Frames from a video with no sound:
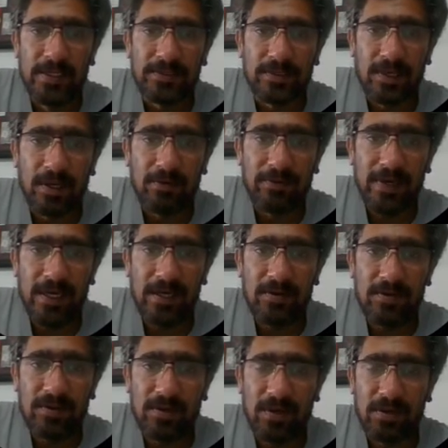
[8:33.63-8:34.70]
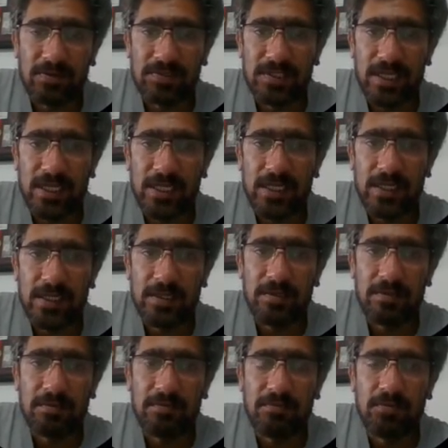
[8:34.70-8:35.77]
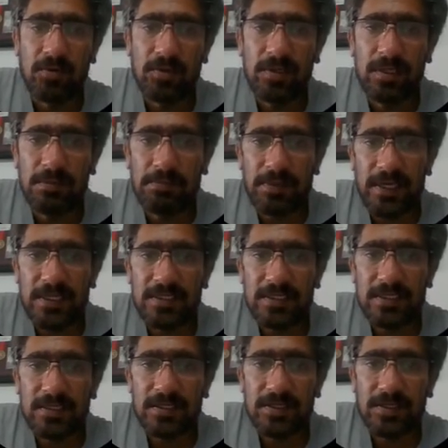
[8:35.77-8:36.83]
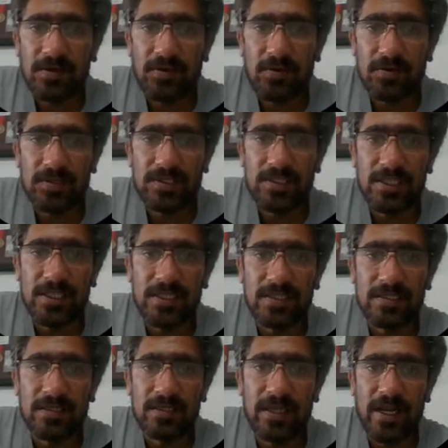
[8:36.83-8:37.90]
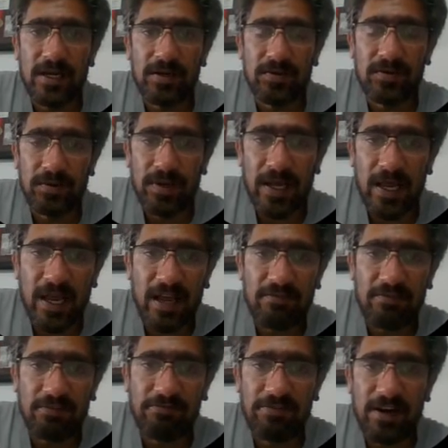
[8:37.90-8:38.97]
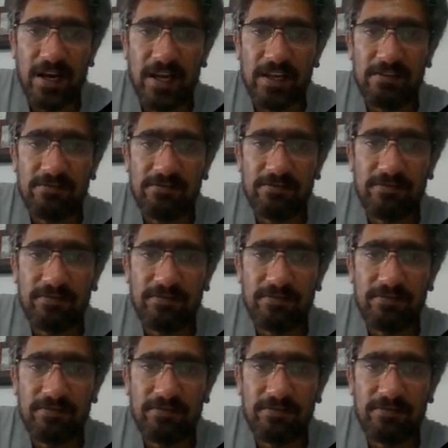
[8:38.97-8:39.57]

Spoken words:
So now when I look closely, both the places in row 6 that could have a 5,